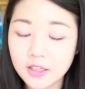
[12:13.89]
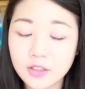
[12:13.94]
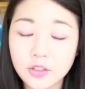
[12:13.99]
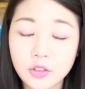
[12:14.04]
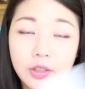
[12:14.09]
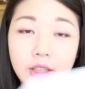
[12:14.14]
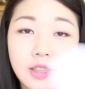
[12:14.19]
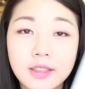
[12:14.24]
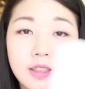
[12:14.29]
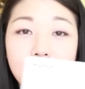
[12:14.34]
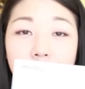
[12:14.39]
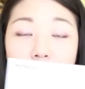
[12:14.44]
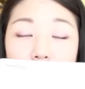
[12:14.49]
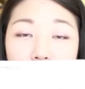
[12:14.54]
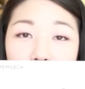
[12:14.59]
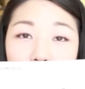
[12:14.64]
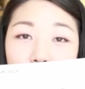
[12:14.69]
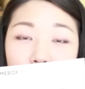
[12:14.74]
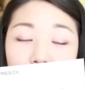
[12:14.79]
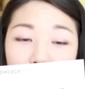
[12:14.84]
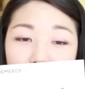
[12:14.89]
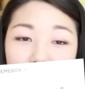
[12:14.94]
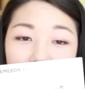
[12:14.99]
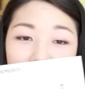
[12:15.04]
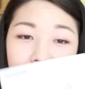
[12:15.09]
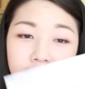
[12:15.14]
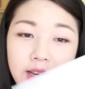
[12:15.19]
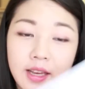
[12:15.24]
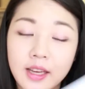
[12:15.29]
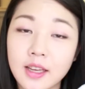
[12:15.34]
So yeah, this concludes
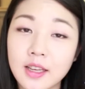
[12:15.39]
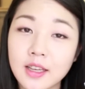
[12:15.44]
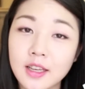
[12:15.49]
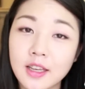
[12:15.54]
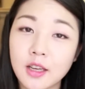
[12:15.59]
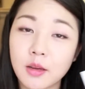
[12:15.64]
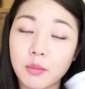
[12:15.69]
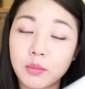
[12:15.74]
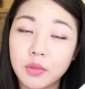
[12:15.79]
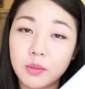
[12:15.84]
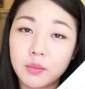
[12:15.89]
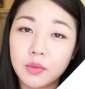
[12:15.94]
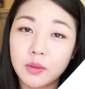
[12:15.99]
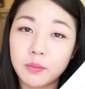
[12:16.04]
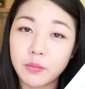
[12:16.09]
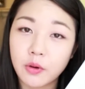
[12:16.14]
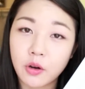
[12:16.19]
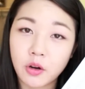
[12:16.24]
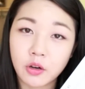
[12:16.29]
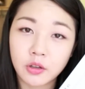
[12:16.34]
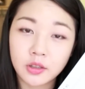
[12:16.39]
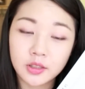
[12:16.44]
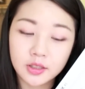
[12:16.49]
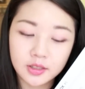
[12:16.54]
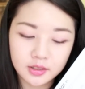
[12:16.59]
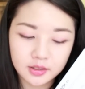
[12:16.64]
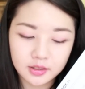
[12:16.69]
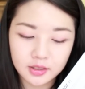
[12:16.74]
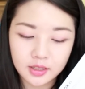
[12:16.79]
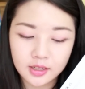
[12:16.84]
my
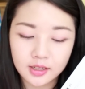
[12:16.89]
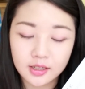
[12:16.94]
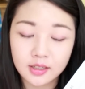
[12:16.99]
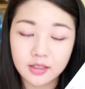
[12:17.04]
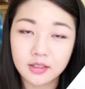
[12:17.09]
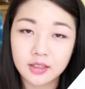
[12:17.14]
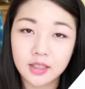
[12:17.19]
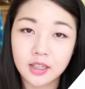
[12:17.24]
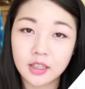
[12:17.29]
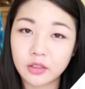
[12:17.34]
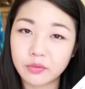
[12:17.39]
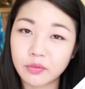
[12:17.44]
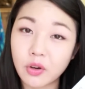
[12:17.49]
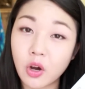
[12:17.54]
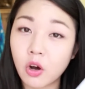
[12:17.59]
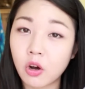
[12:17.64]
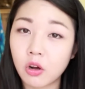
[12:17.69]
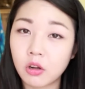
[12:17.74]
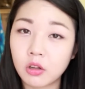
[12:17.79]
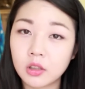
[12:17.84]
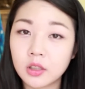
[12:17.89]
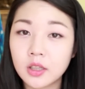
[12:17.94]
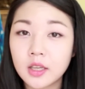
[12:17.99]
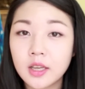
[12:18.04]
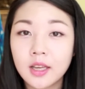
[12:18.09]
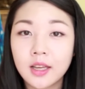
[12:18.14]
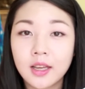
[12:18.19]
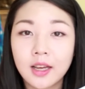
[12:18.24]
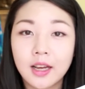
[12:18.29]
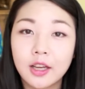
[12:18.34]
MemeBox, I guess, kind of haul.
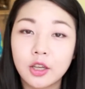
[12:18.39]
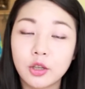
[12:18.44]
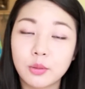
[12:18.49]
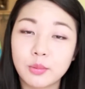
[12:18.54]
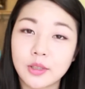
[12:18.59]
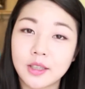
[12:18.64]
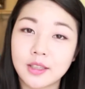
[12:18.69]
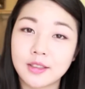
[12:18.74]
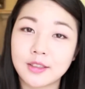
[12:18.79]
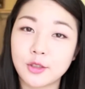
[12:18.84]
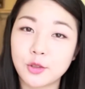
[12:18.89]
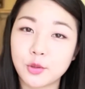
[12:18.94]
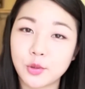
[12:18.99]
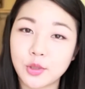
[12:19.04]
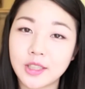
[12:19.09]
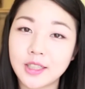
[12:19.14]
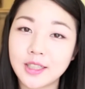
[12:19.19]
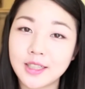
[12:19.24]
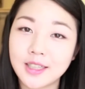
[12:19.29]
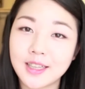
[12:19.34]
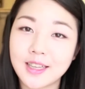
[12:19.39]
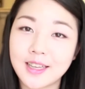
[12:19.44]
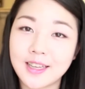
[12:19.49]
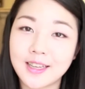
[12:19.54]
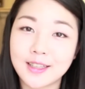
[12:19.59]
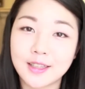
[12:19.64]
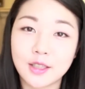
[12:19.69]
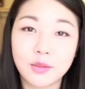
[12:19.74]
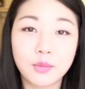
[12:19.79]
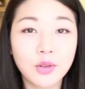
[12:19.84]
I hope you guys enjoyed it,
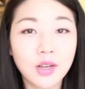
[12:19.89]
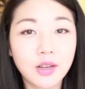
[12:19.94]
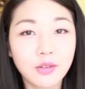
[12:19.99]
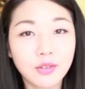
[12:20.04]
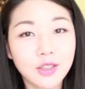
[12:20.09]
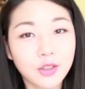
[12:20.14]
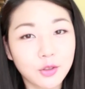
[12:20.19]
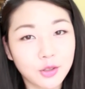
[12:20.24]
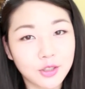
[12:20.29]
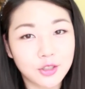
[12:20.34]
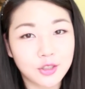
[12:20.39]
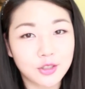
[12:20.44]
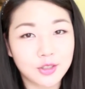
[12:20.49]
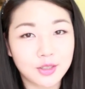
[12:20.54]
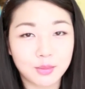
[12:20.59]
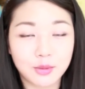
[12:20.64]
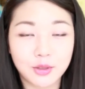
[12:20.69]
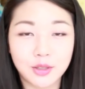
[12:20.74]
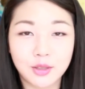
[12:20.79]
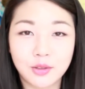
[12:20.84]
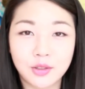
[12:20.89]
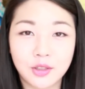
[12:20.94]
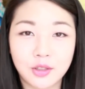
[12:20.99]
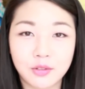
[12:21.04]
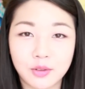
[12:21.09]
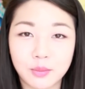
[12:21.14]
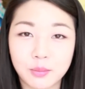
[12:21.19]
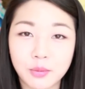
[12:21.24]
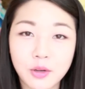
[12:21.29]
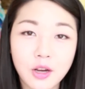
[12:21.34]
and if you have any questions about any
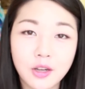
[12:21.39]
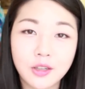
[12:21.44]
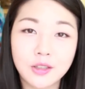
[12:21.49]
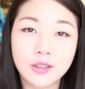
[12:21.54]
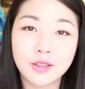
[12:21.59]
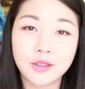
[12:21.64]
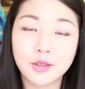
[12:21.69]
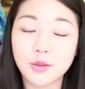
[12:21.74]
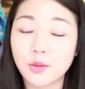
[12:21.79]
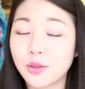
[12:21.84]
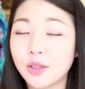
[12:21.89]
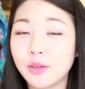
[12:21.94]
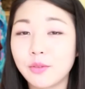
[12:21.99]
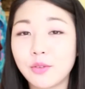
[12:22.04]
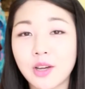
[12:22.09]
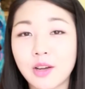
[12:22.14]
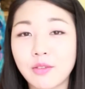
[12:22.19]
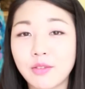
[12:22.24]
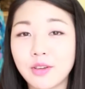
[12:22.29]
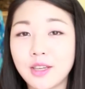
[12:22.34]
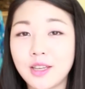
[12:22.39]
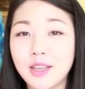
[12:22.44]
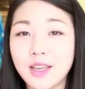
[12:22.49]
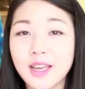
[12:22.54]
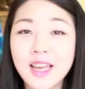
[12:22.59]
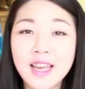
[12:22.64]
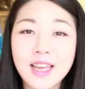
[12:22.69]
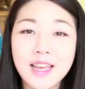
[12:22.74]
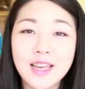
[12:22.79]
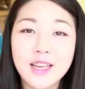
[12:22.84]
of the products, or if you have
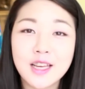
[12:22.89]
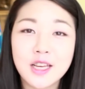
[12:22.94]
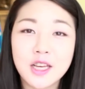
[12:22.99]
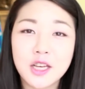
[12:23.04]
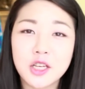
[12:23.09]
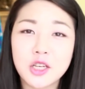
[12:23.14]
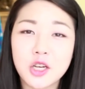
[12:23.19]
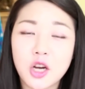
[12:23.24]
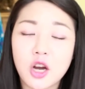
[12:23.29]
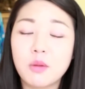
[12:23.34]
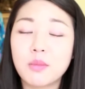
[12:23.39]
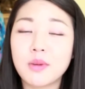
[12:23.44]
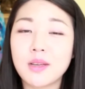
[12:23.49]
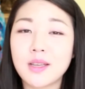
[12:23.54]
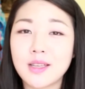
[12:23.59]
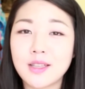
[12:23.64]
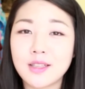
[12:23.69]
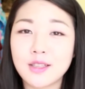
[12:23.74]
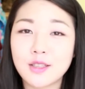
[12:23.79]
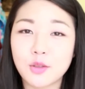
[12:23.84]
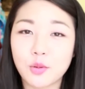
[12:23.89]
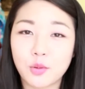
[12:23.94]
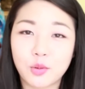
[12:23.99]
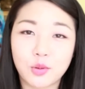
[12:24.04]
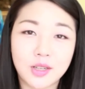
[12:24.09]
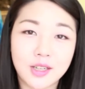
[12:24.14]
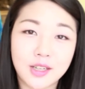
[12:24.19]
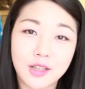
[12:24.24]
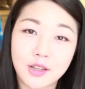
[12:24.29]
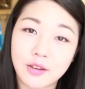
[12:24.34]
any comments
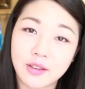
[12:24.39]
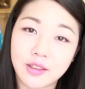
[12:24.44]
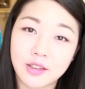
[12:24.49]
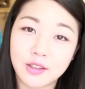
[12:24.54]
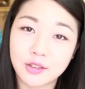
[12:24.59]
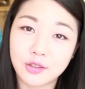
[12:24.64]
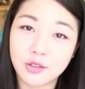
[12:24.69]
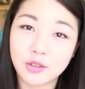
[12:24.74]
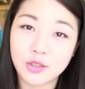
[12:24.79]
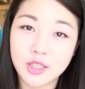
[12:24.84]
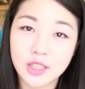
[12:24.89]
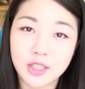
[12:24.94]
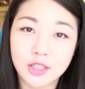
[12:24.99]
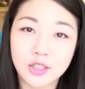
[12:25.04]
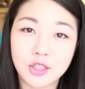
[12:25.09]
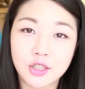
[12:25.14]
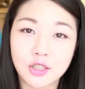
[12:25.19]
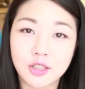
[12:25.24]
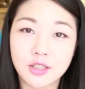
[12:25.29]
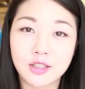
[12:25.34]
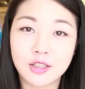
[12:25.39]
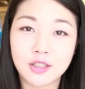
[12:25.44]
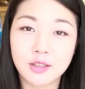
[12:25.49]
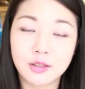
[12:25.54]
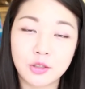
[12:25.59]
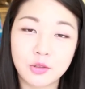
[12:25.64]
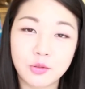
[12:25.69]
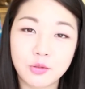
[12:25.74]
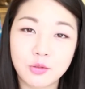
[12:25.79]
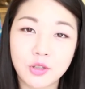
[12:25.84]
or any other suggestions,
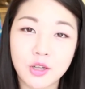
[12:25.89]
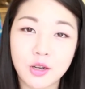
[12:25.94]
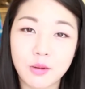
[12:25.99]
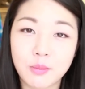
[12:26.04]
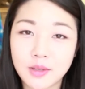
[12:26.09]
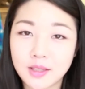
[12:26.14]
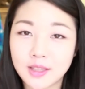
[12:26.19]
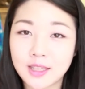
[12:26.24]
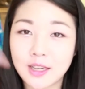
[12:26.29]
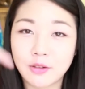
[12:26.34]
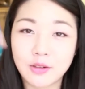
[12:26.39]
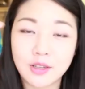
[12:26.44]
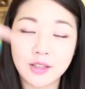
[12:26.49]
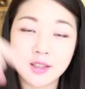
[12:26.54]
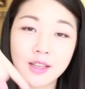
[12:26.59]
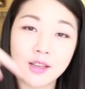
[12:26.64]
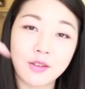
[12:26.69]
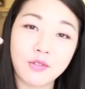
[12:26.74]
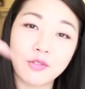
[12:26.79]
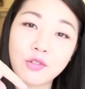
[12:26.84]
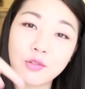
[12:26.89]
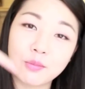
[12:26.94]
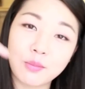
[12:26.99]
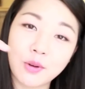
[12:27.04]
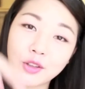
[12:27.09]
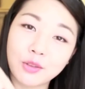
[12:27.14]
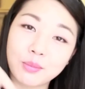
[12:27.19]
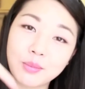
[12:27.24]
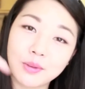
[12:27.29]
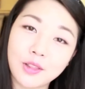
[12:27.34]
do comment down in the info
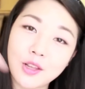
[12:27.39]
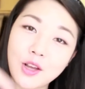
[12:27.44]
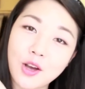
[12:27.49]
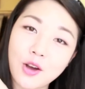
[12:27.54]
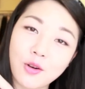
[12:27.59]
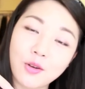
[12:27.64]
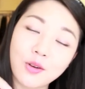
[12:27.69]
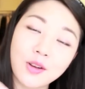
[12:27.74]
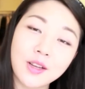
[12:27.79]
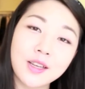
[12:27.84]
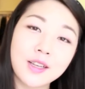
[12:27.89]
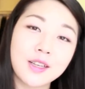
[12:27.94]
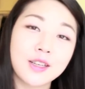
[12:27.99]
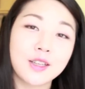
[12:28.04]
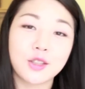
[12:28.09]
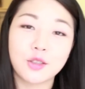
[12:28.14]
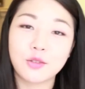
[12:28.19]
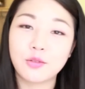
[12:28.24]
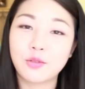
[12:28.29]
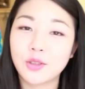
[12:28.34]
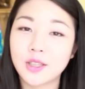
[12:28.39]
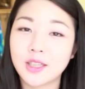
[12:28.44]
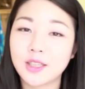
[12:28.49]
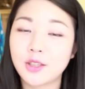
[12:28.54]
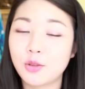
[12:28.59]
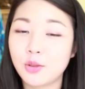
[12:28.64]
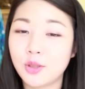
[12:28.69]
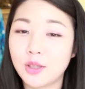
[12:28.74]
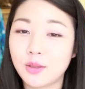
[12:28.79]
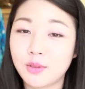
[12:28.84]
box below. Don't
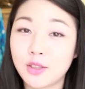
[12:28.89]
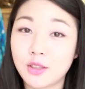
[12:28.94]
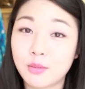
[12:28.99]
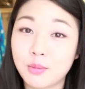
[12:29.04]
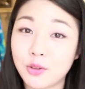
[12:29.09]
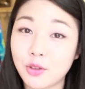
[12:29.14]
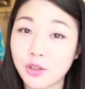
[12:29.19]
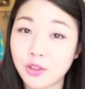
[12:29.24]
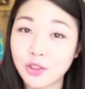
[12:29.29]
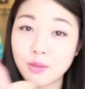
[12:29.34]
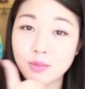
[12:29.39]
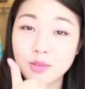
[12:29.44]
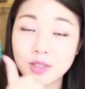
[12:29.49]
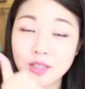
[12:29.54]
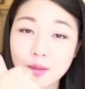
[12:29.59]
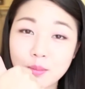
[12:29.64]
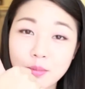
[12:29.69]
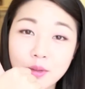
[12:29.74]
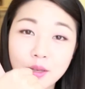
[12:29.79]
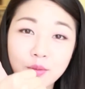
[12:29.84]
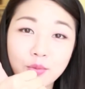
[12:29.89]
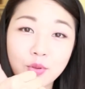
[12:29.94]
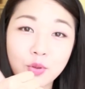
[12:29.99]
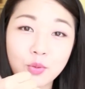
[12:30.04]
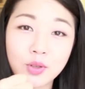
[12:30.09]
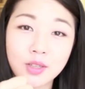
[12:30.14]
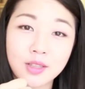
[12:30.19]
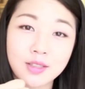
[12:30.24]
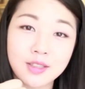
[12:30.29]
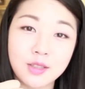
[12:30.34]
forget to give this video a thumbs up if you
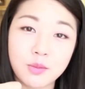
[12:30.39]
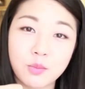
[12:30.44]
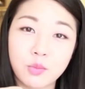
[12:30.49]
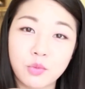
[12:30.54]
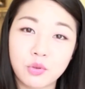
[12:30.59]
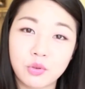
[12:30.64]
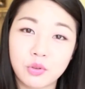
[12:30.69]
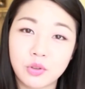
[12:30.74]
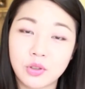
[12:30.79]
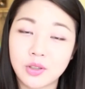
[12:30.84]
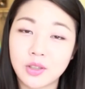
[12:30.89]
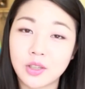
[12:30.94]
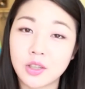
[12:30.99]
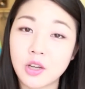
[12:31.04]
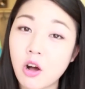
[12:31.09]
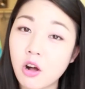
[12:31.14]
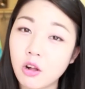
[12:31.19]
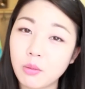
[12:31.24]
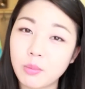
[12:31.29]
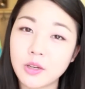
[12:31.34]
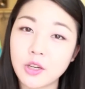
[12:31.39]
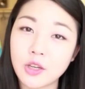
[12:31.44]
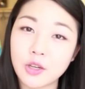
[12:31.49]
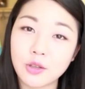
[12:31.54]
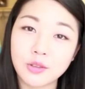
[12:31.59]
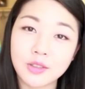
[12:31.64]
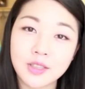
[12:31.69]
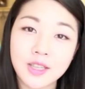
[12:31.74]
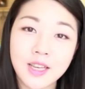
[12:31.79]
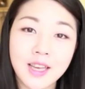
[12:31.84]
want to see more haul
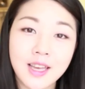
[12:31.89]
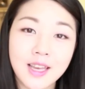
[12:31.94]
videos.